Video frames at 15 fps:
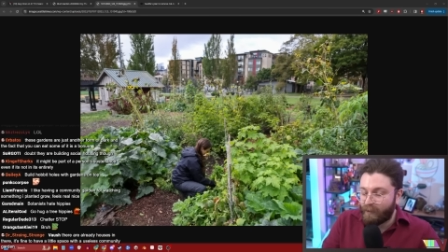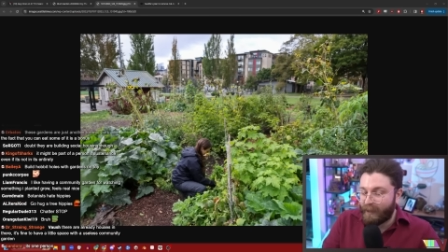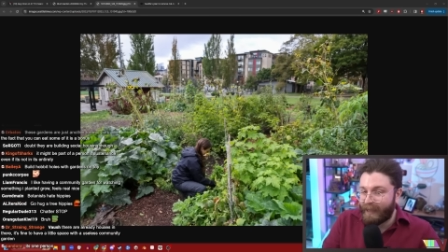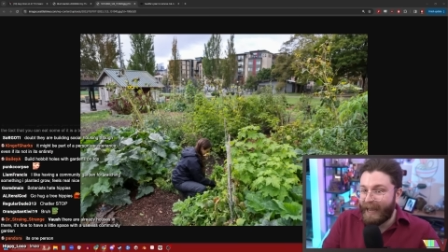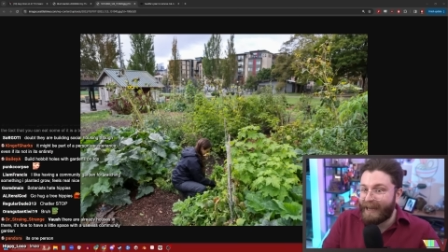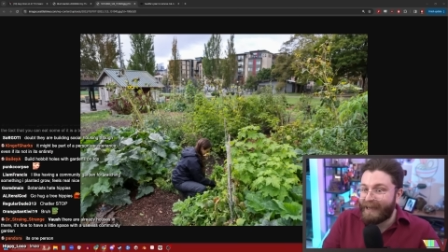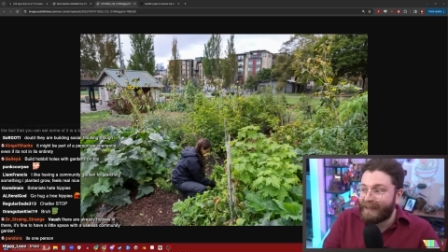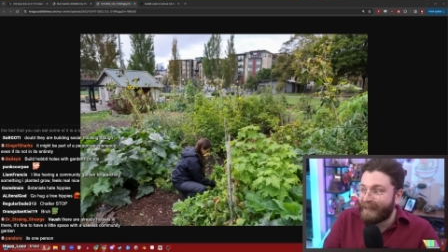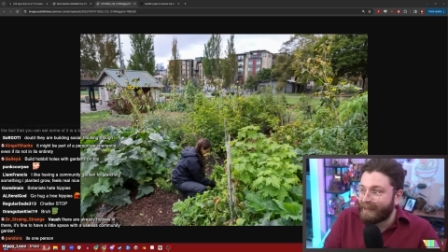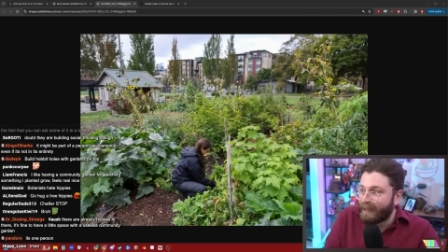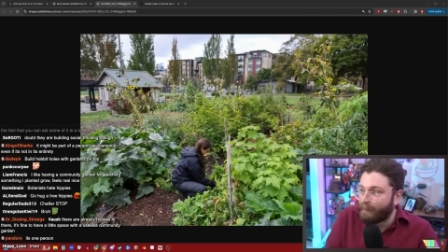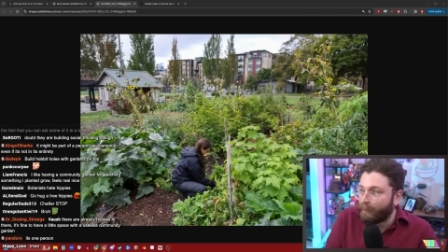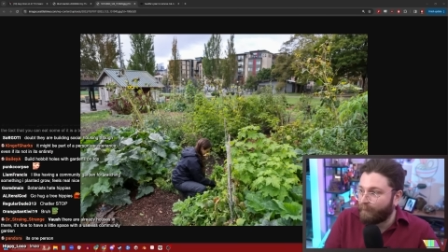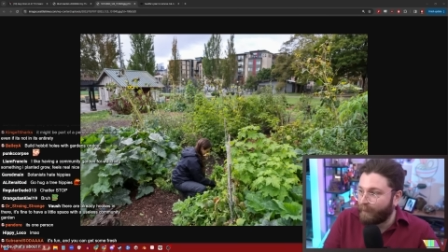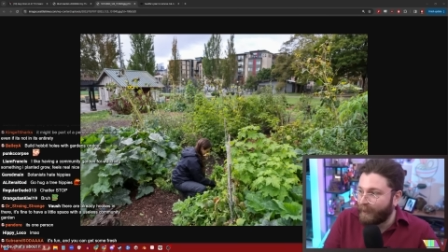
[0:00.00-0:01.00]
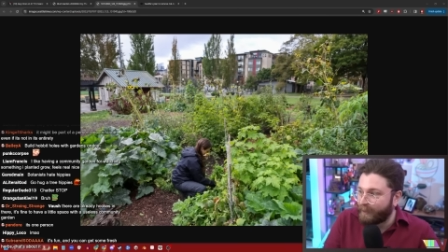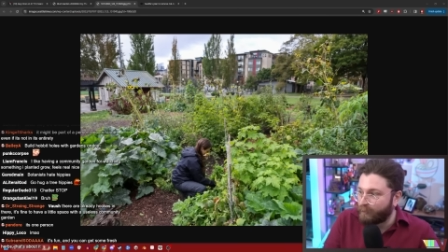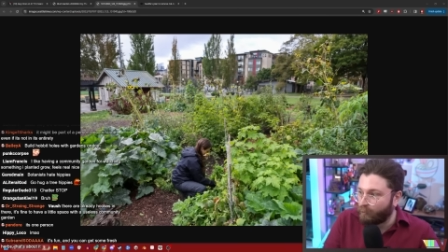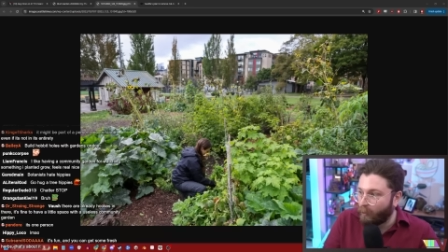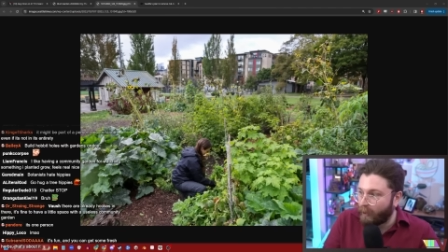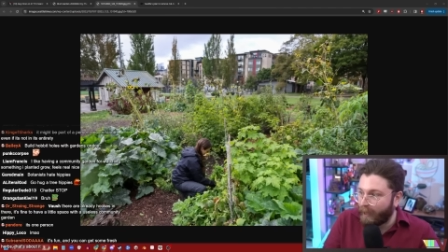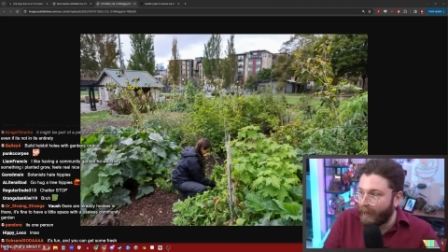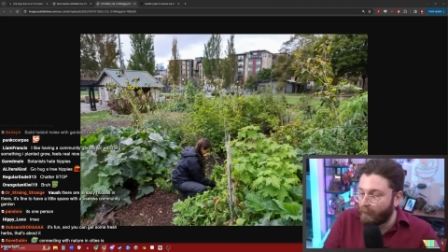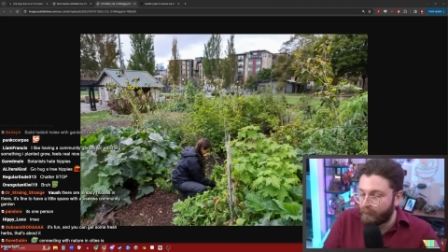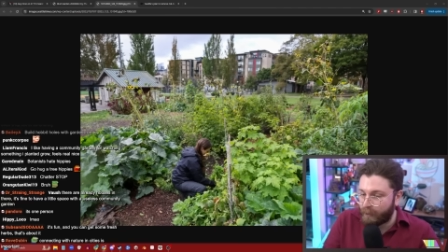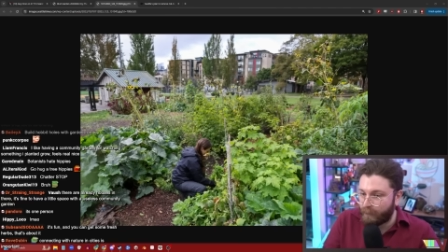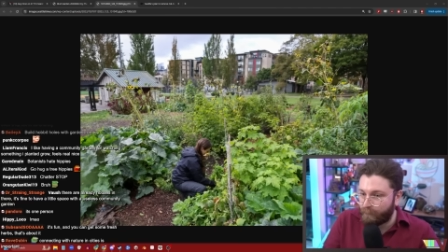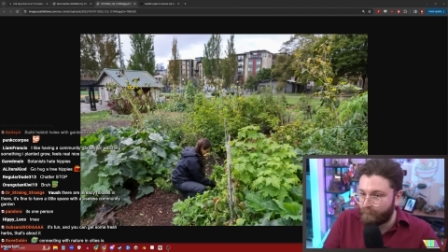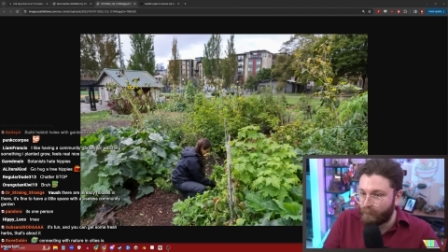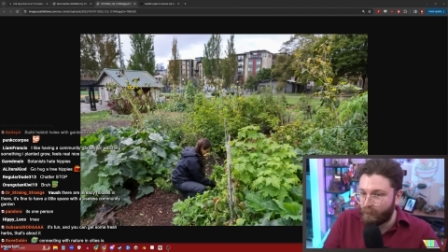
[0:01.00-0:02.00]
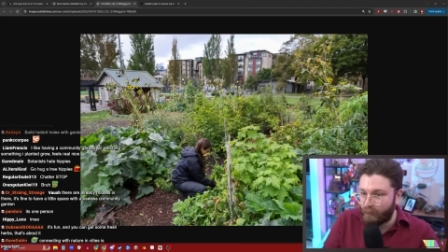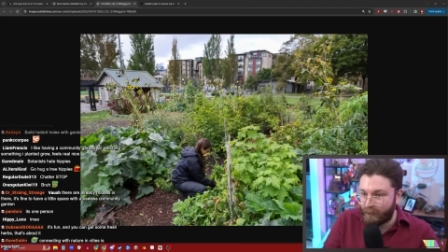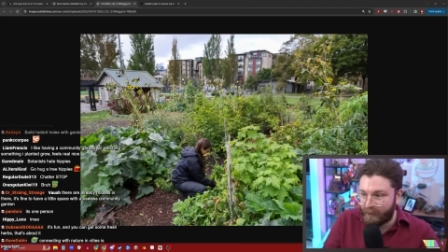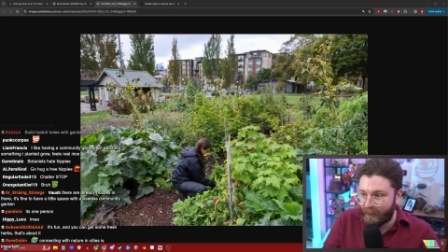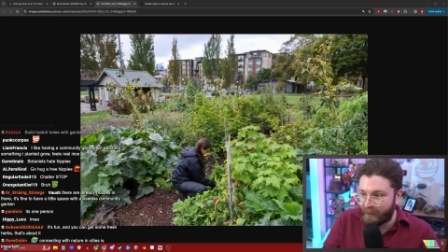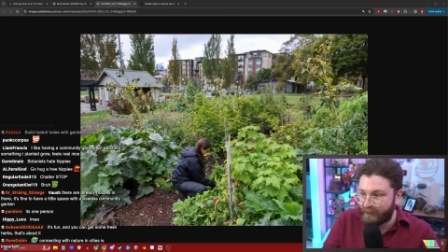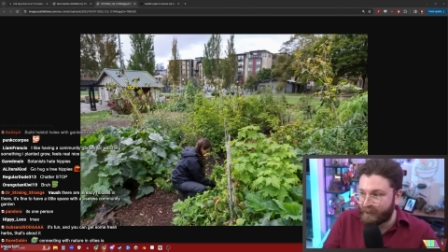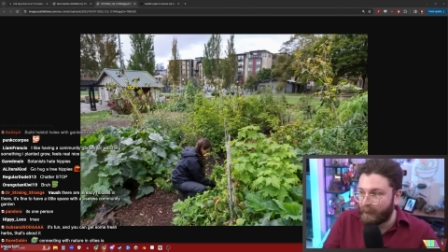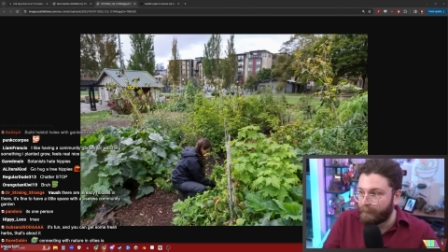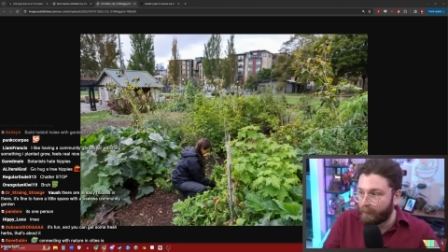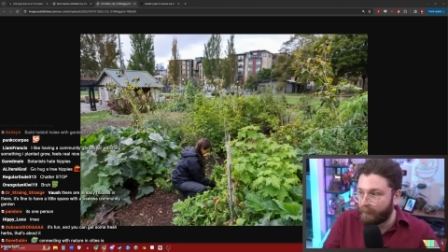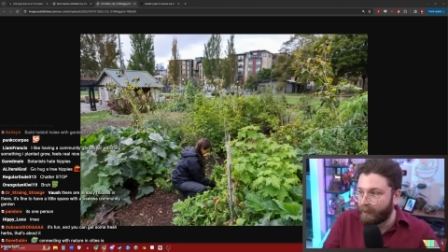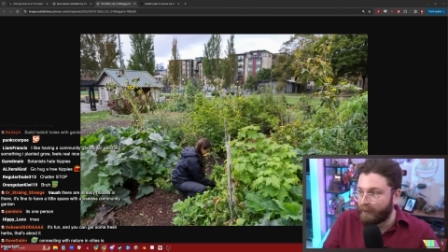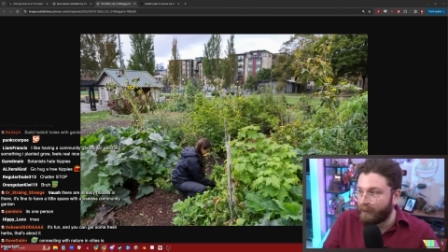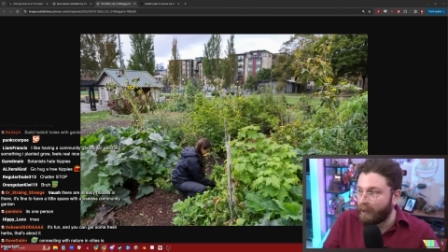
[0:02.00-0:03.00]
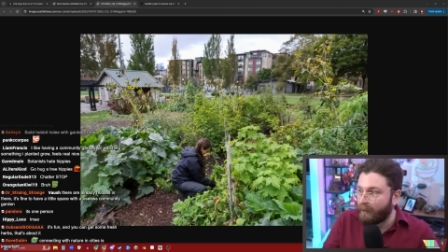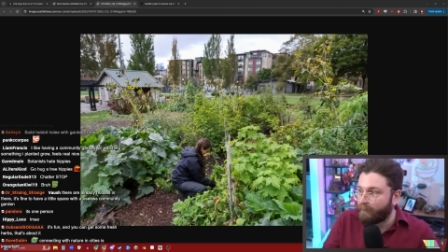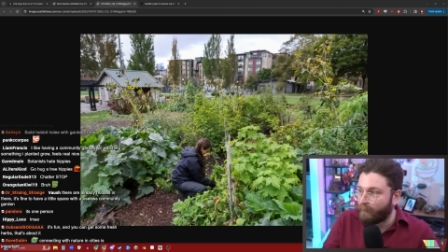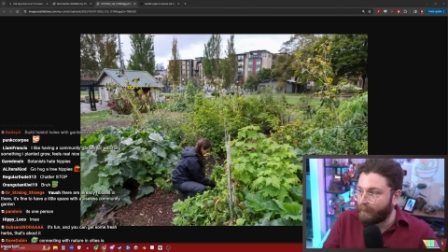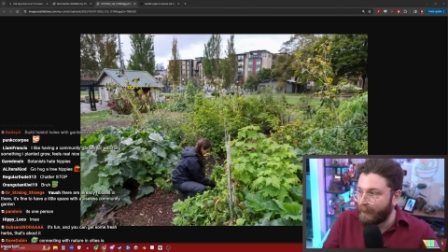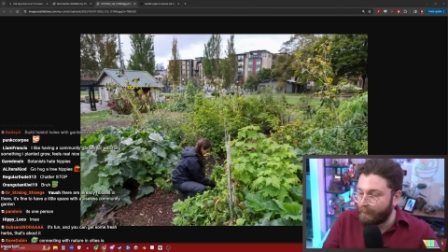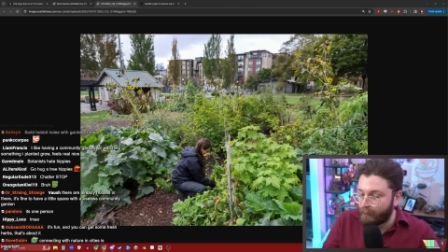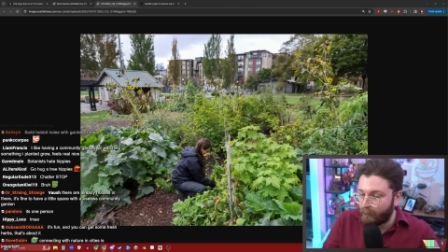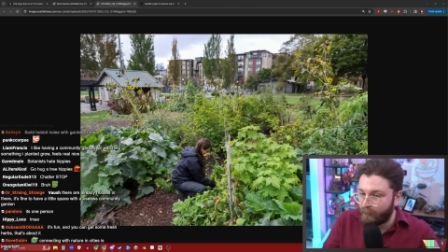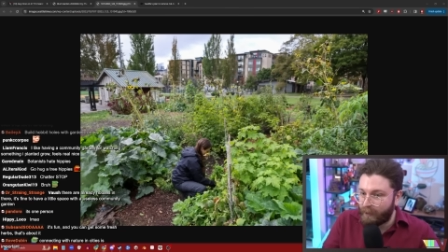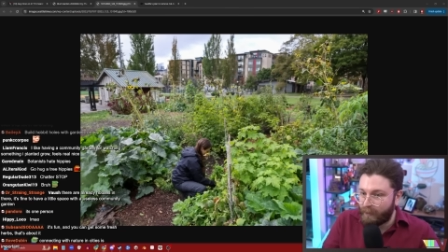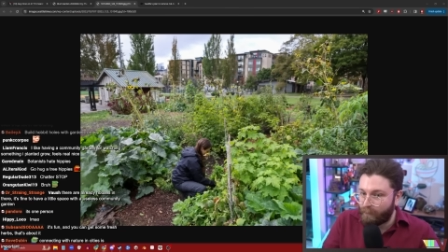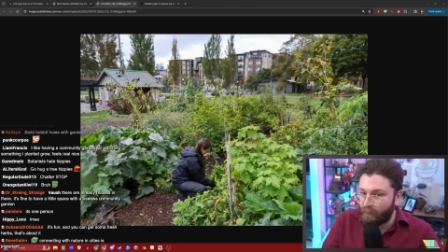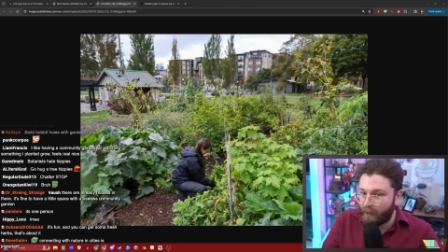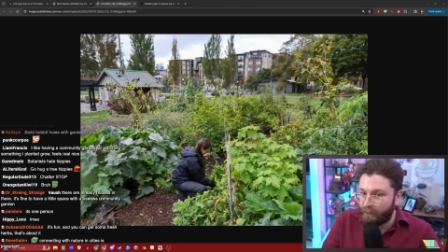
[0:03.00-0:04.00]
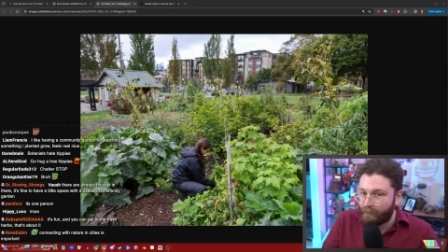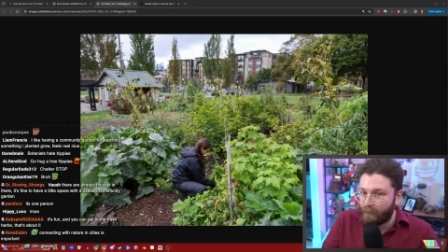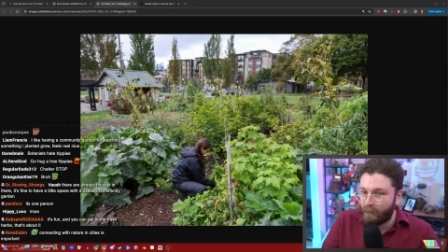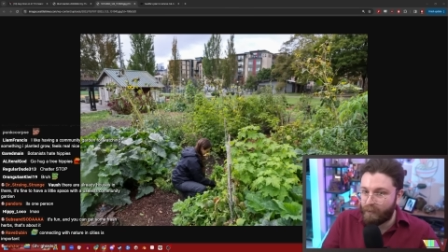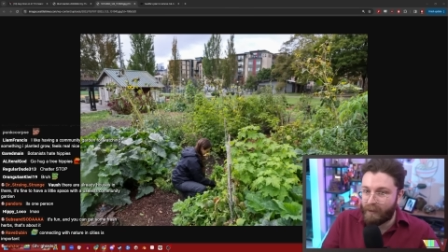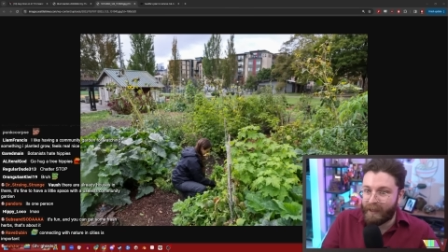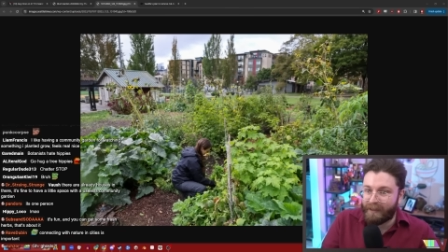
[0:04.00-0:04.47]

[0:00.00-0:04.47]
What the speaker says: Like, anything that provides 1 ounce of food is a supplement for people who need free food.